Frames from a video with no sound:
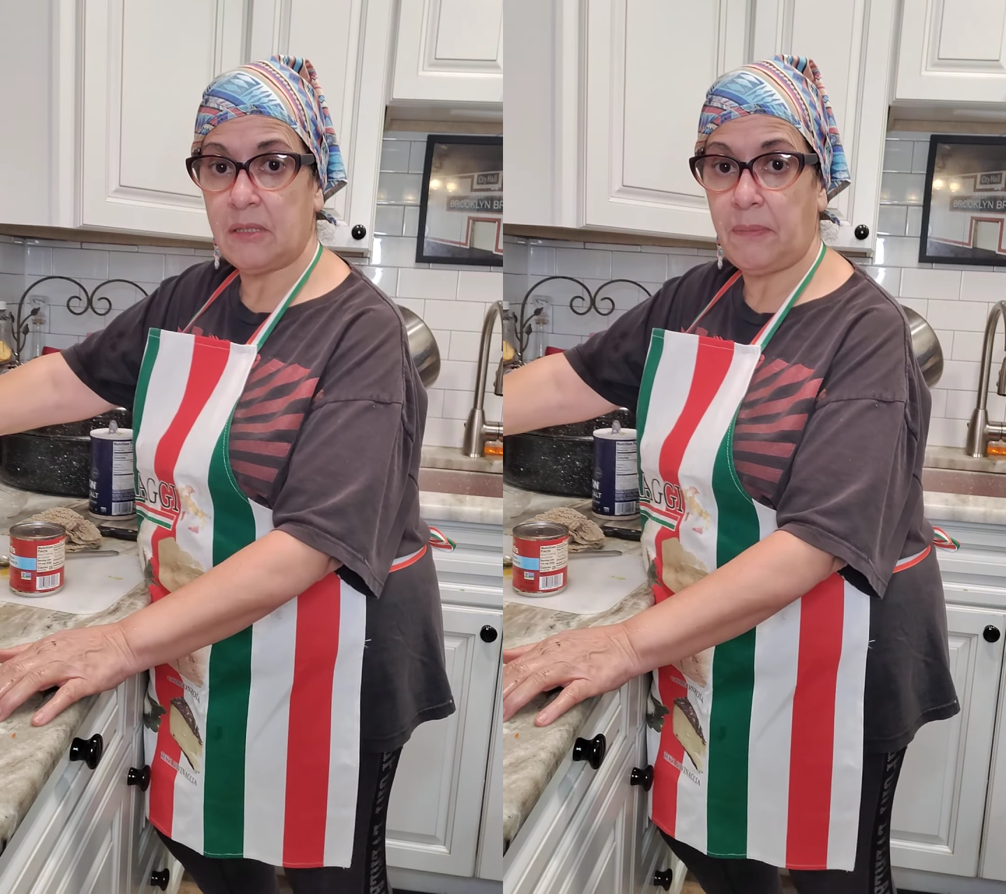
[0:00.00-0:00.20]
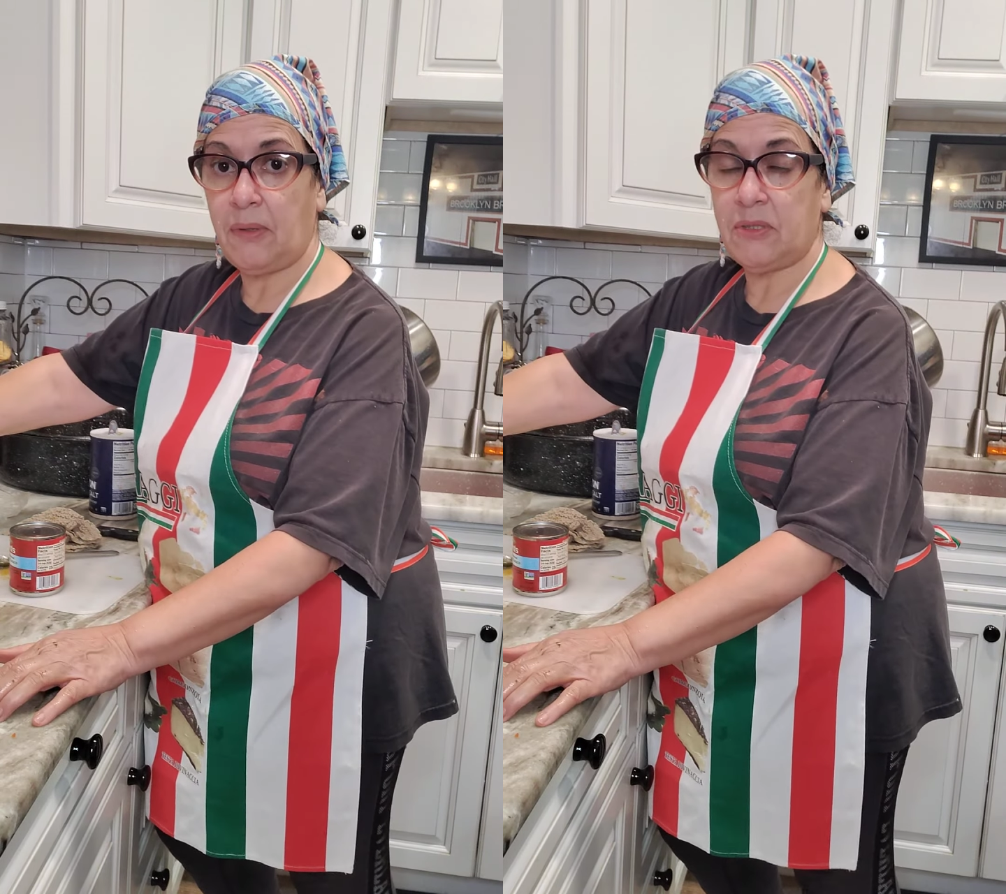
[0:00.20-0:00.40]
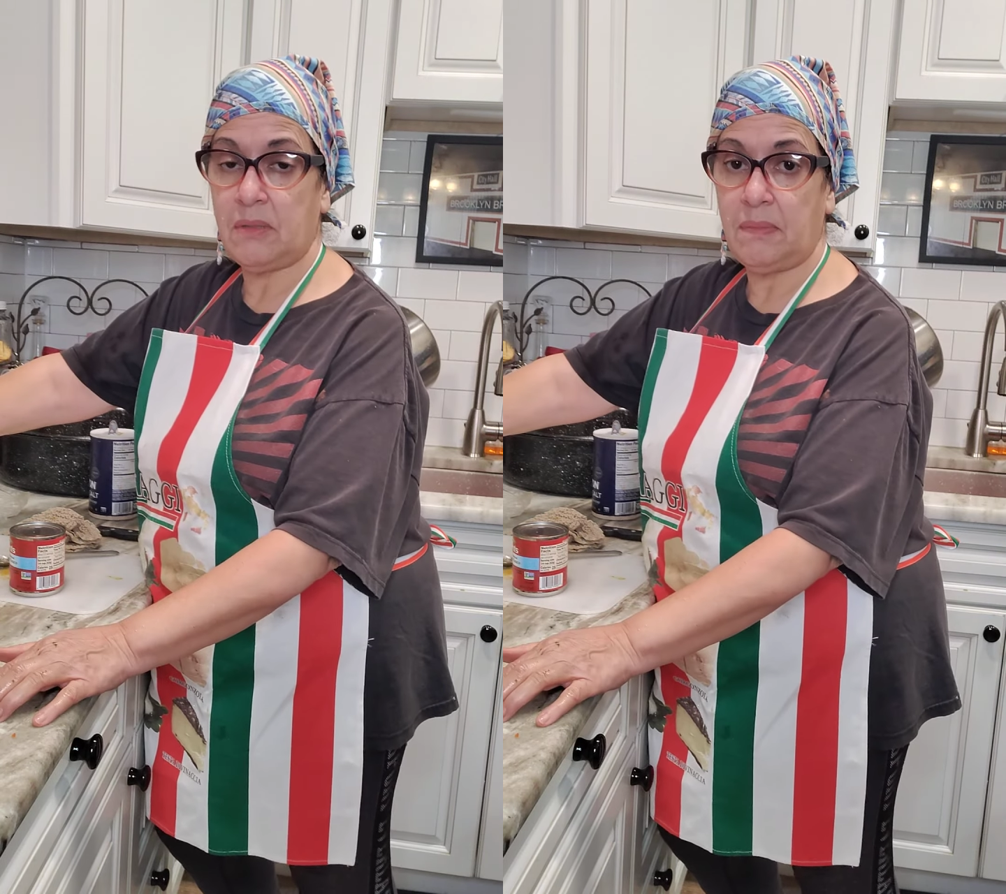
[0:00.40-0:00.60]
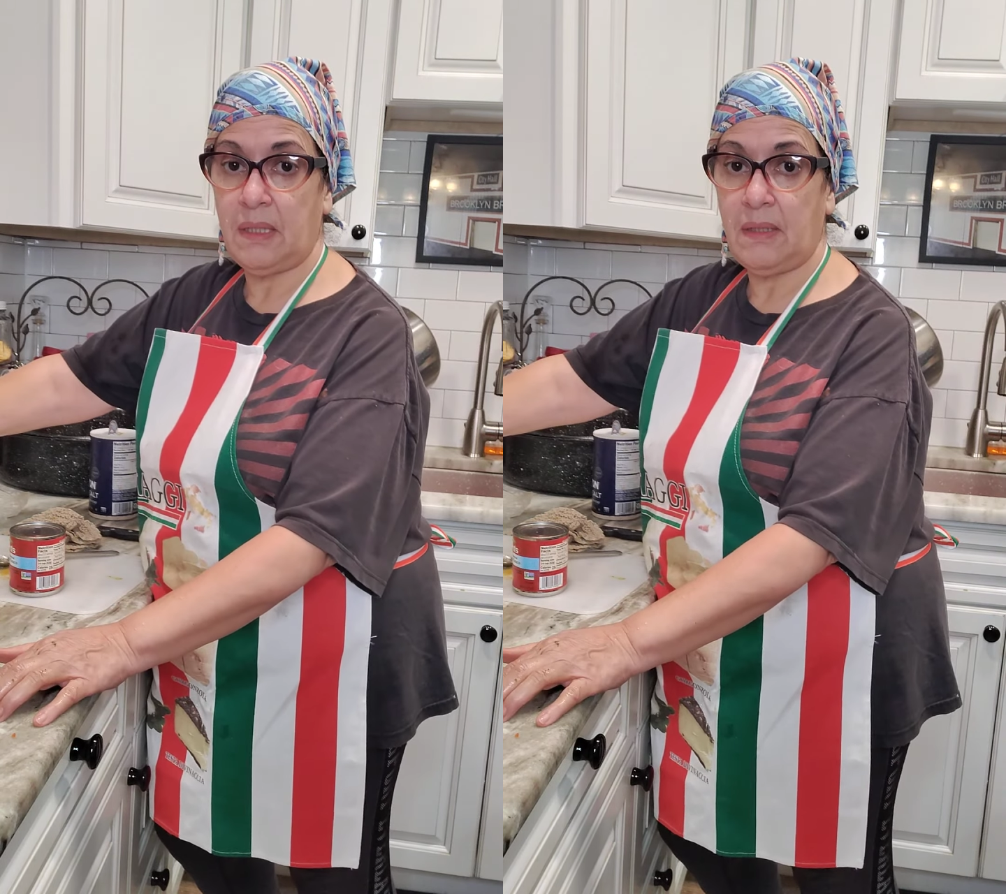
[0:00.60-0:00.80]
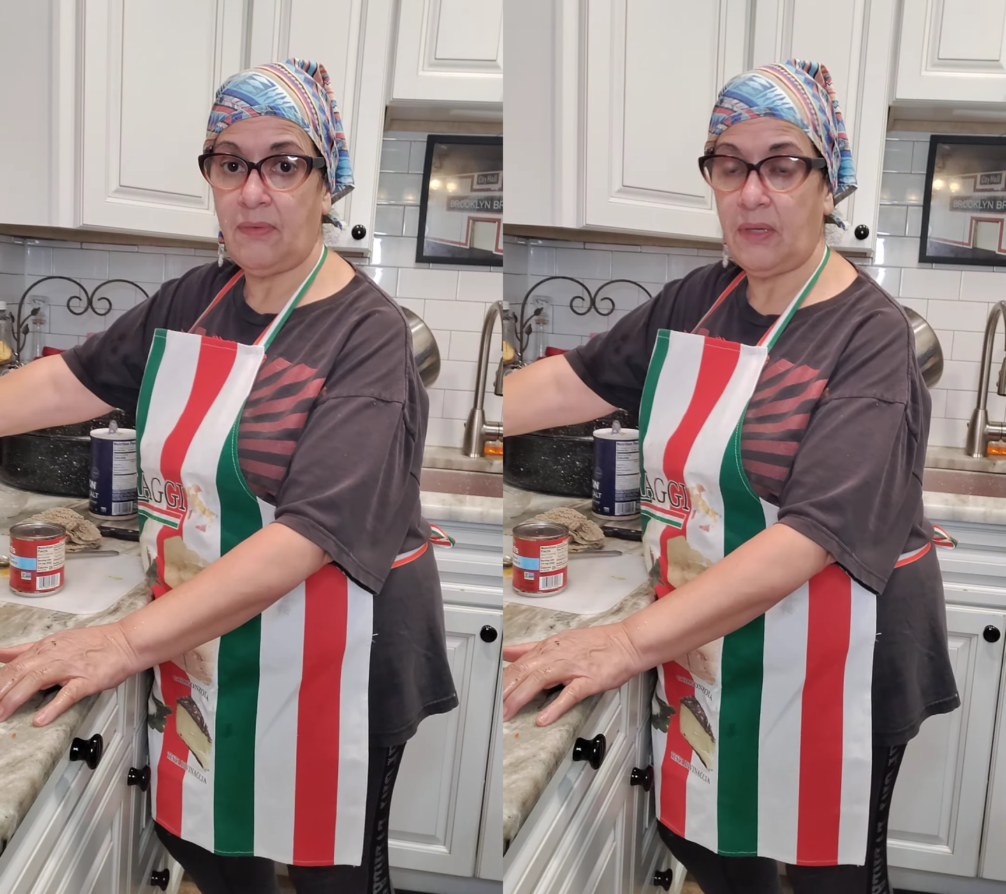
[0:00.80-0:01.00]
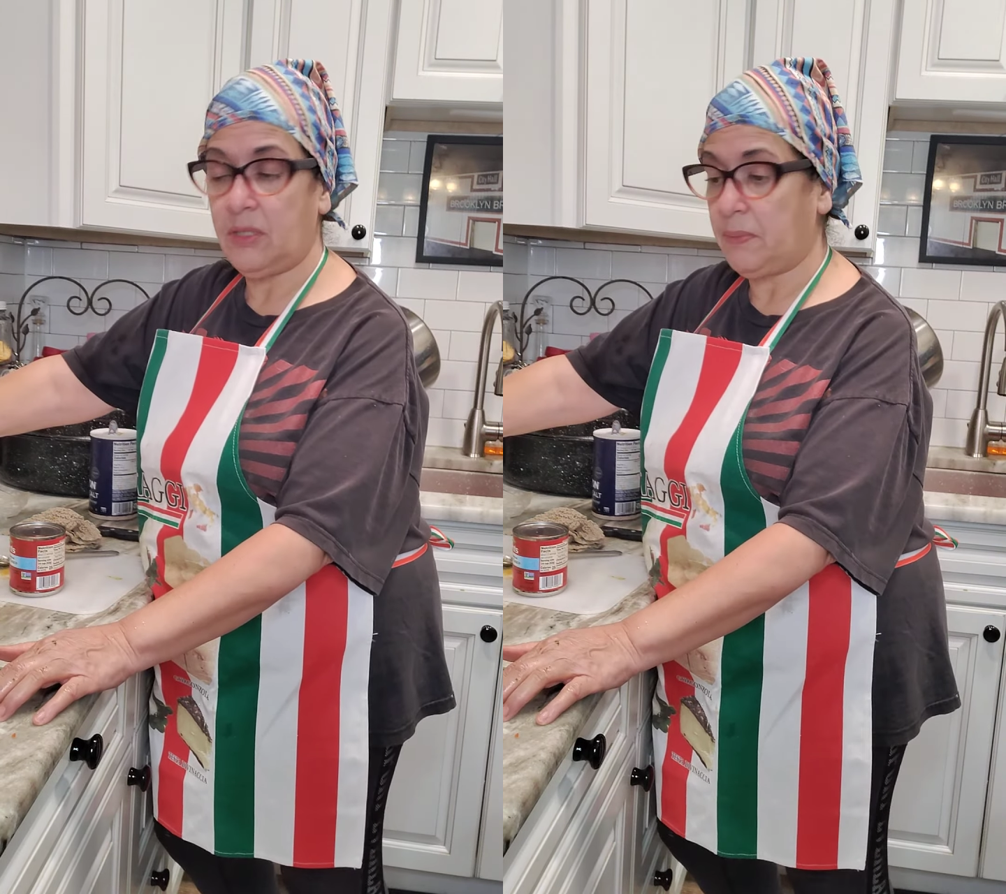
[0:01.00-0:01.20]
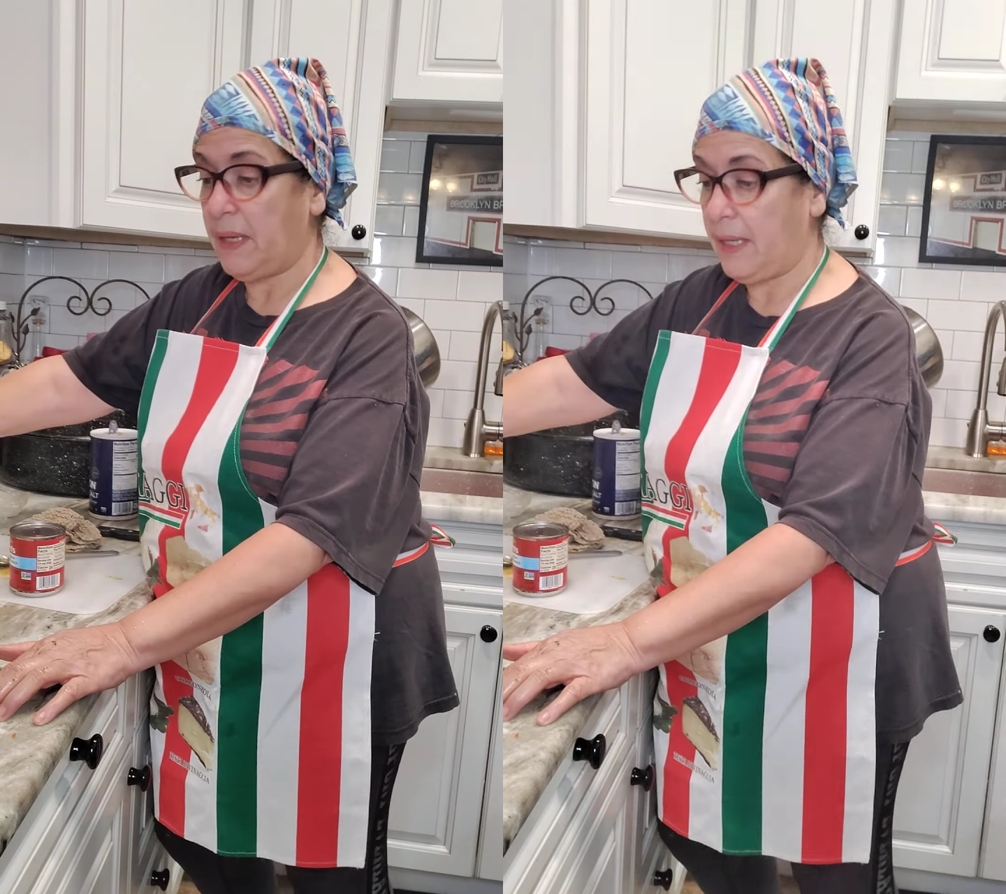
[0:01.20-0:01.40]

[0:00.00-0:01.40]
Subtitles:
it's supposed to be for each